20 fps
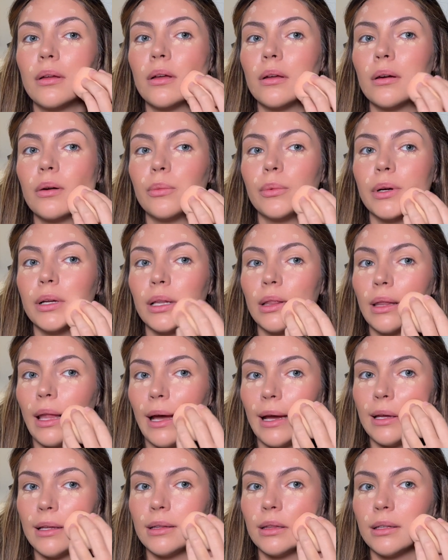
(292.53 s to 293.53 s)
with
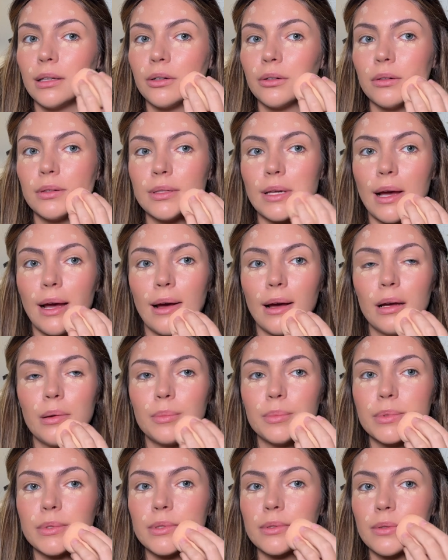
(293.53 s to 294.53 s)
light little
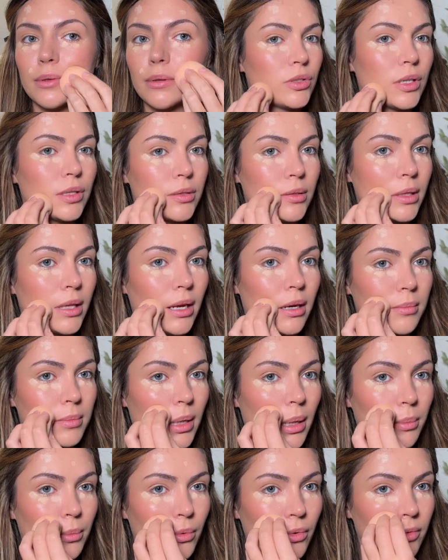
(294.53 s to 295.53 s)
taps, just so that I'm not
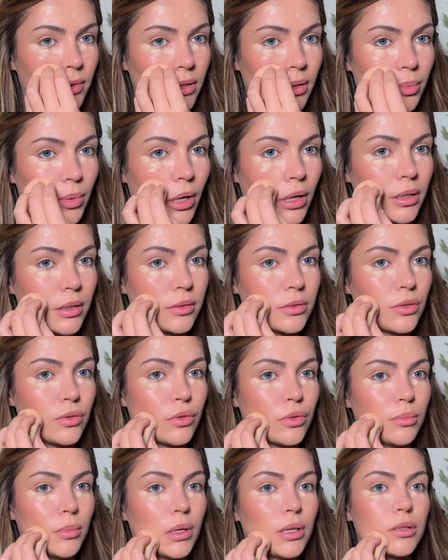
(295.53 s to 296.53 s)
moving the product too
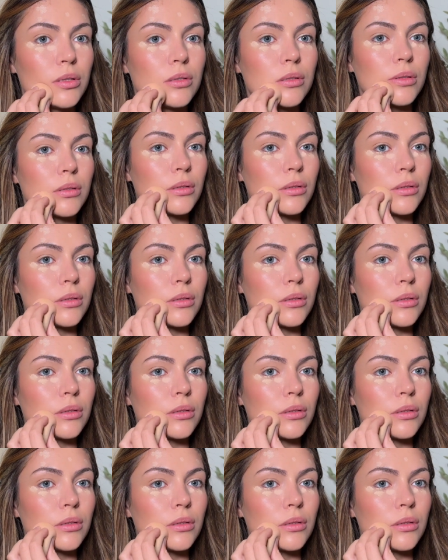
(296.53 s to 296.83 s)
much.